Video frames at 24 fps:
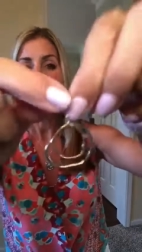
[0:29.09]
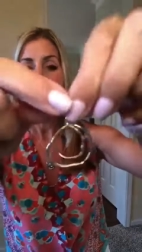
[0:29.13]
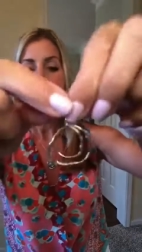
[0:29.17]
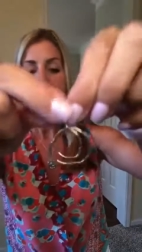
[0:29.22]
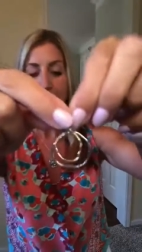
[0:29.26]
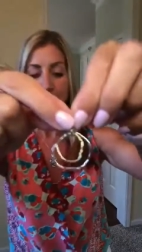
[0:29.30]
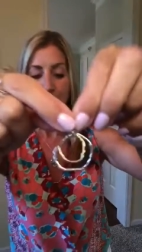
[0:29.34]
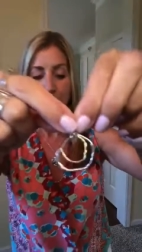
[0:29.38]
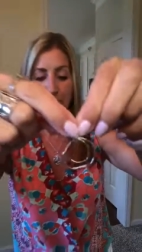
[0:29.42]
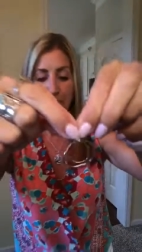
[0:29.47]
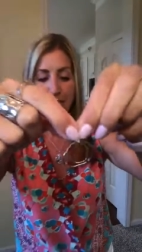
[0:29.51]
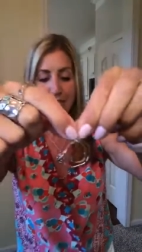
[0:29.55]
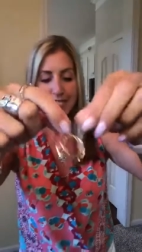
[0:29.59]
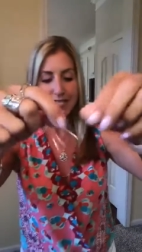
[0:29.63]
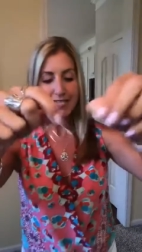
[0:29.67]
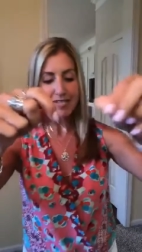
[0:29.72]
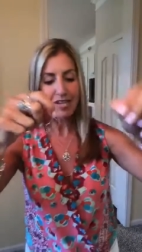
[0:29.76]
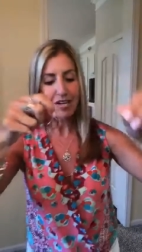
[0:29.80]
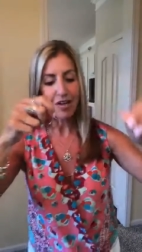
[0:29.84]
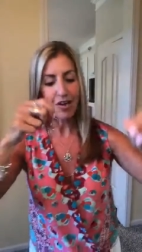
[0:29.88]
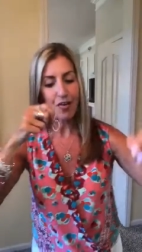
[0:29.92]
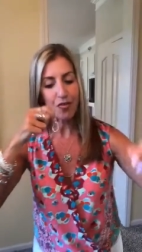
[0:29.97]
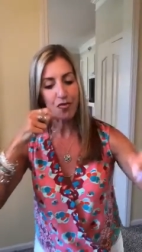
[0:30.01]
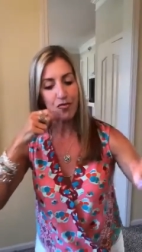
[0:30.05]
They
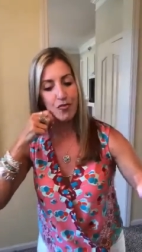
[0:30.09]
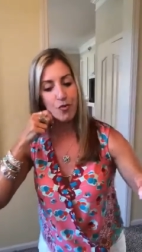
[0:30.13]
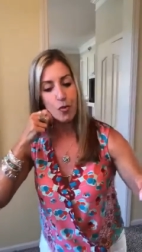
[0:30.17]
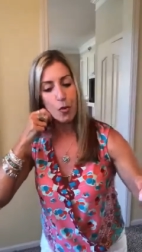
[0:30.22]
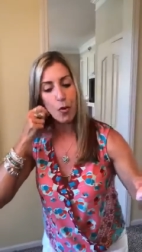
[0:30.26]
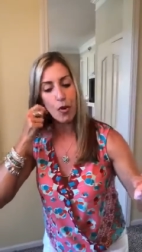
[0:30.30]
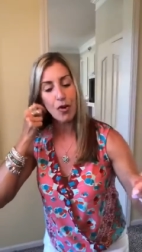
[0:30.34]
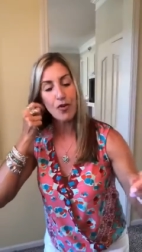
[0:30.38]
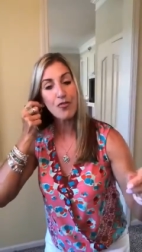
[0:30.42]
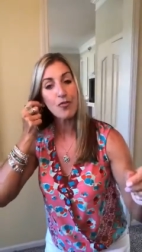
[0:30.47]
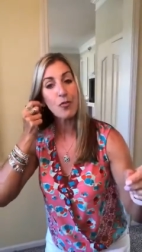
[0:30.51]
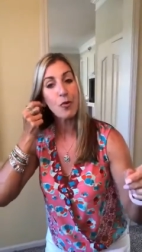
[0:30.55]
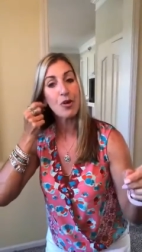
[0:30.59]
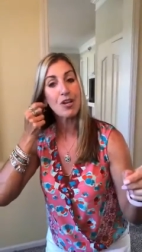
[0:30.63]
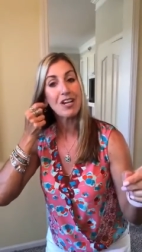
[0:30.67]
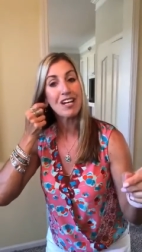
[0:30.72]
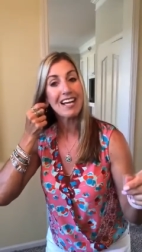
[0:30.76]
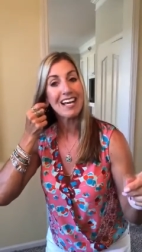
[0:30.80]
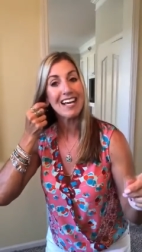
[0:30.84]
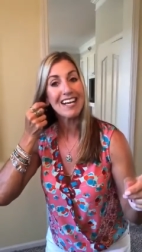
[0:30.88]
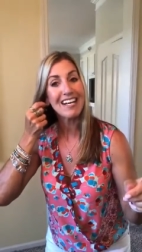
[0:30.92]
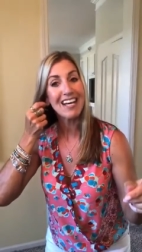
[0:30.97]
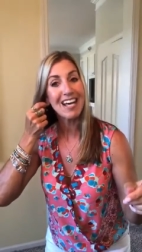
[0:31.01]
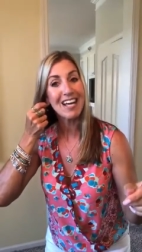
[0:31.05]
retail for
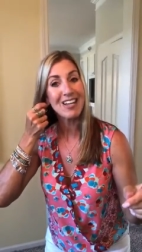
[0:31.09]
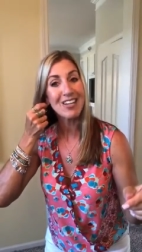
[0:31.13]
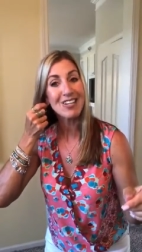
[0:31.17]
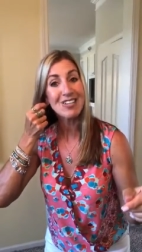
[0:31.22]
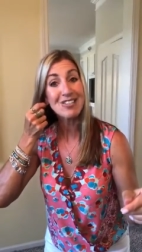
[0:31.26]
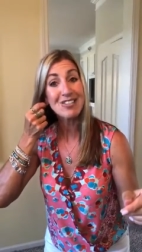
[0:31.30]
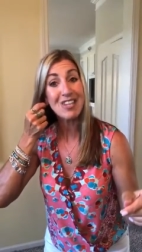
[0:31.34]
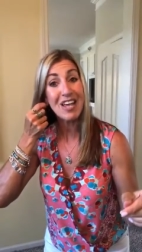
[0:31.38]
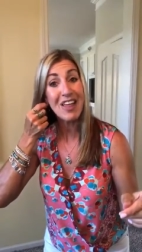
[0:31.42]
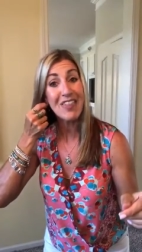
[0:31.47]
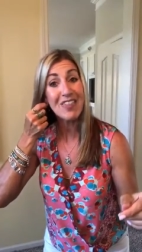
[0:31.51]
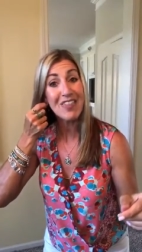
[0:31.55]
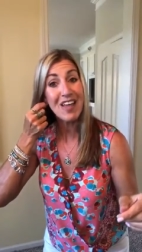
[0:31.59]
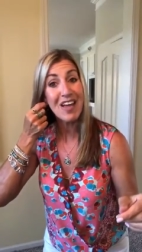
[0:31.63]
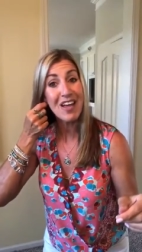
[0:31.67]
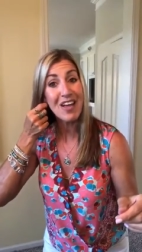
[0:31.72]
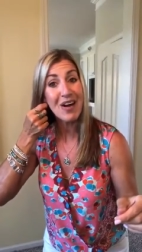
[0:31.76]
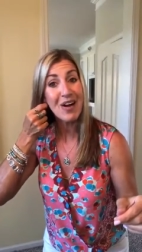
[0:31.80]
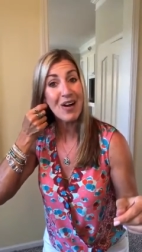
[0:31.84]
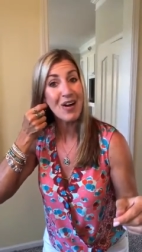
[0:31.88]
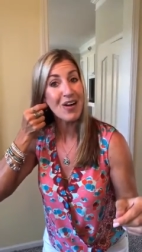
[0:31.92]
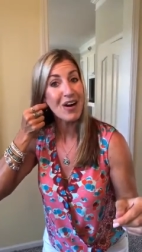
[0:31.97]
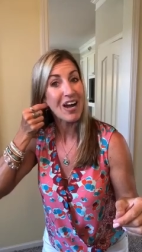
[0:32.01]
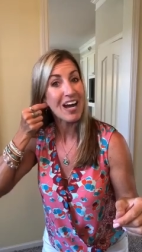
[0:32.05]
$49, and
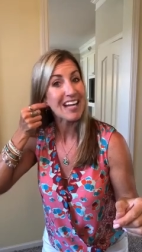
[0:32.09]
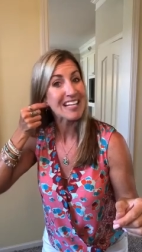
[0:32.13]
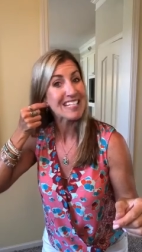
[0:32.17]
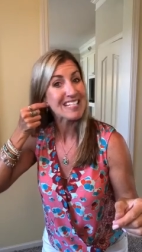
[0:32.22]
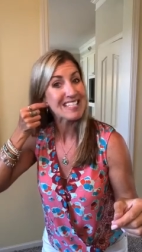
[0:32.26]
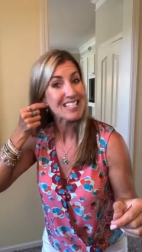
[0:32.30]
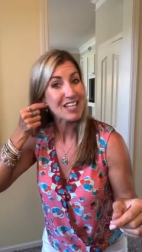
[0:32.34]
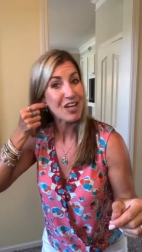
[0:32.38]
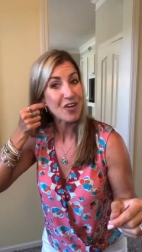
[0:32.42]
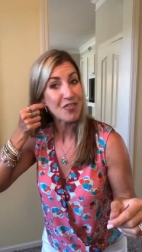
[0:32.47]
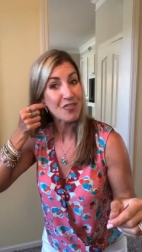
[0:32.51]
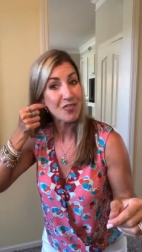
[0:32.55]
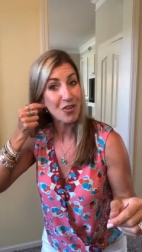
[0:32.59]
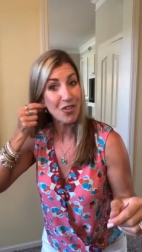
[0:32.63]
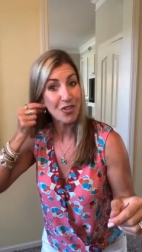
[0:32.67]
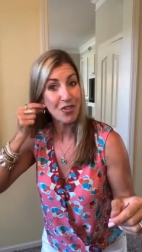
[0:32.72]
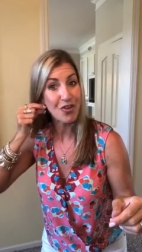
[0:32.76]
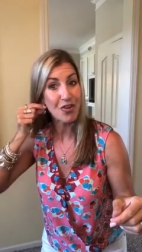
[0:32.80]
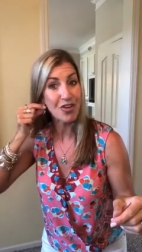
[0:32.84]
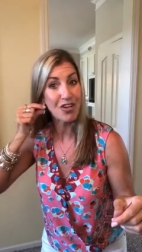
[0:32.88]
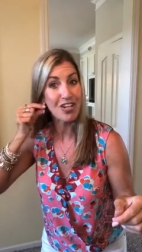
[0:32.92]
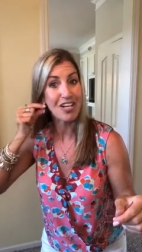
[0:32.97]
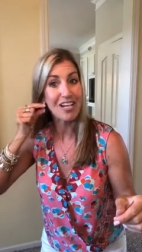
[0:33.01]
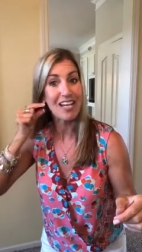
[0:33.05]
they are on sale for
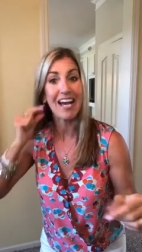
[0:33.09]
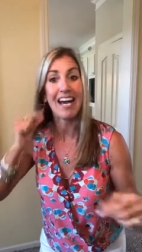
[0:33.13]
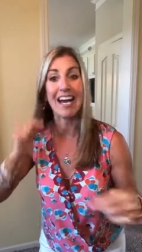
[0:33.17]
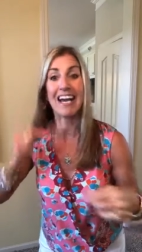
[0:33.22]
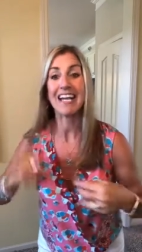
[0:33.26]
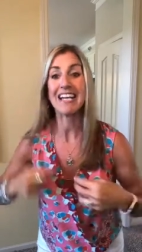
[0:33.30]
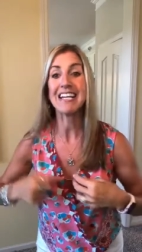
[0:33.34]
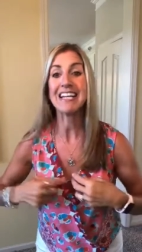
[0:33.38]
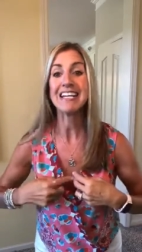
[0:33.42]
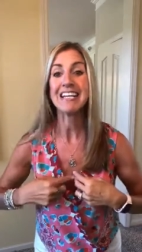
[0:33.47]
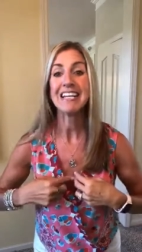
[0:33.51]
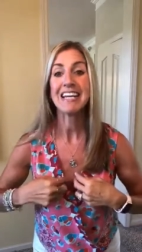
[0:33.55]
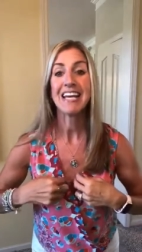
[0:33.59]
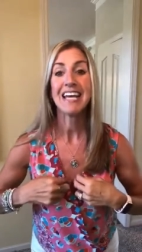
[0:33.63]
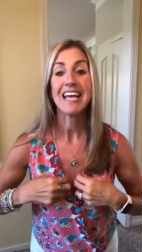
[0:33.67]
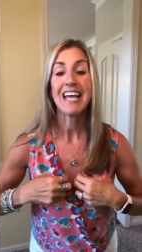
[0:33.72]
$39.